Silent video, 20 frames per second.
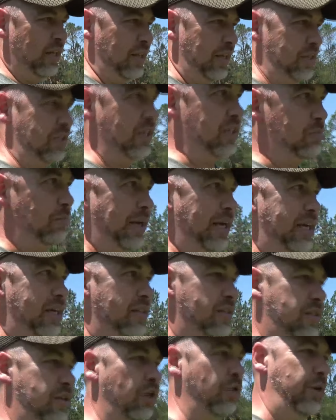They just make
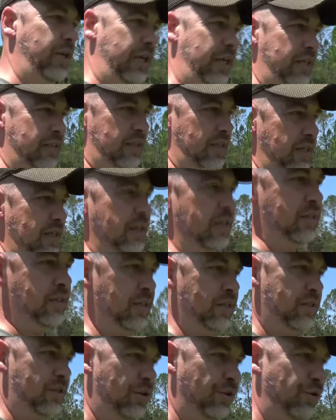it so easy
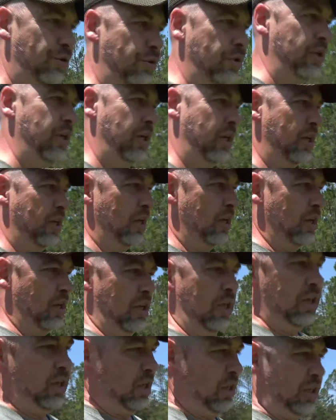to
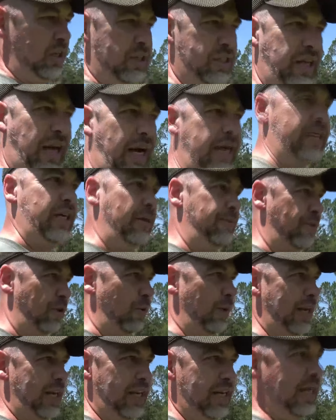stock up for
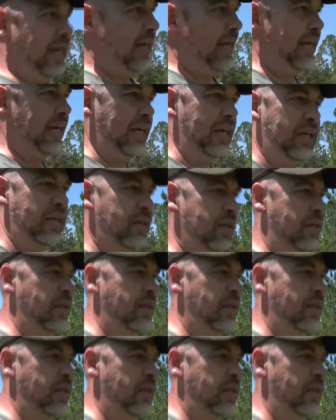a rainy day,